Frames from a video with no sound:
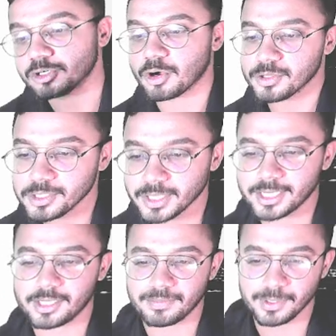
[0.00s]

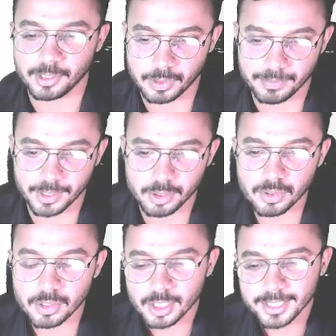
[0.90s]
conjugated bilirubin.
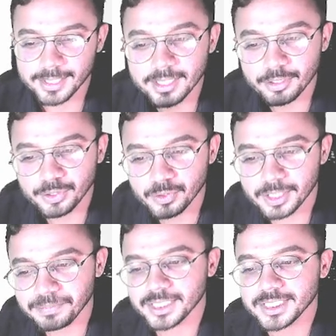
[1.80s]
No, here
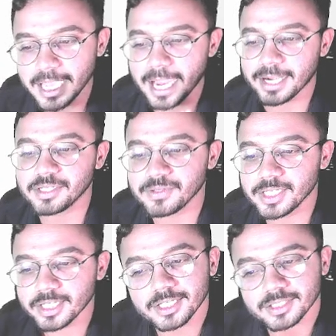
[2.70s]
UDPG
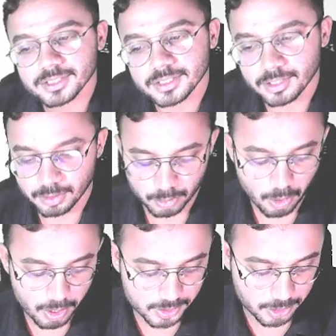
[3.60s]
activity is
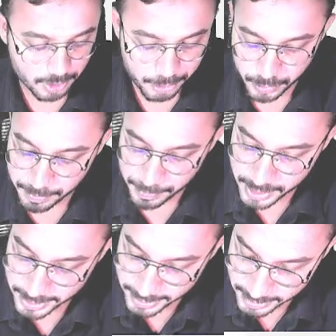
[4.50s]
lost or
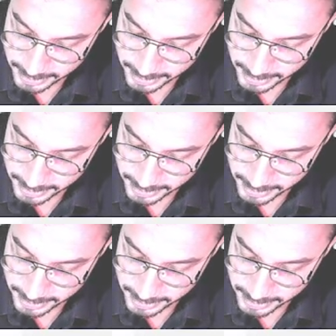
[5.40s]
UDPGT is